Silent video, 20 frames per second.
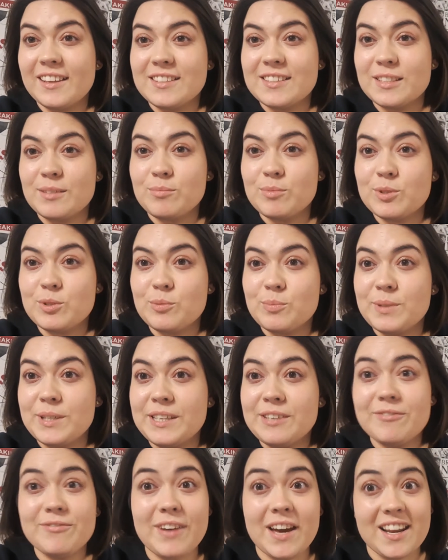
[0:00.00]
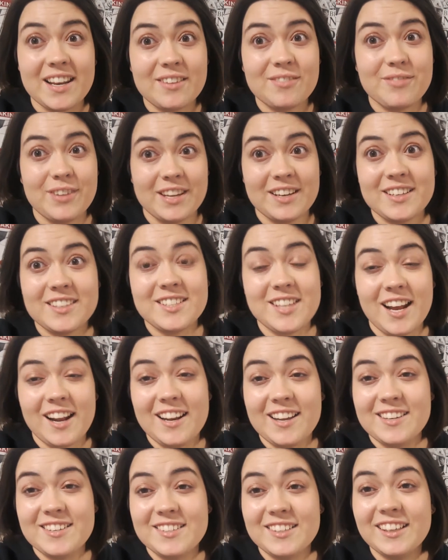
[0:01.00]
seems to be very very
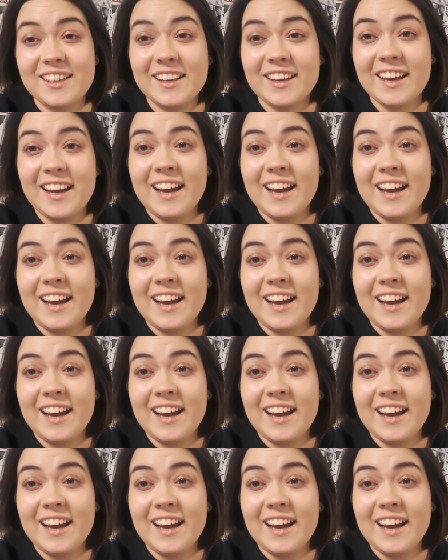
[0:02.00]
challenging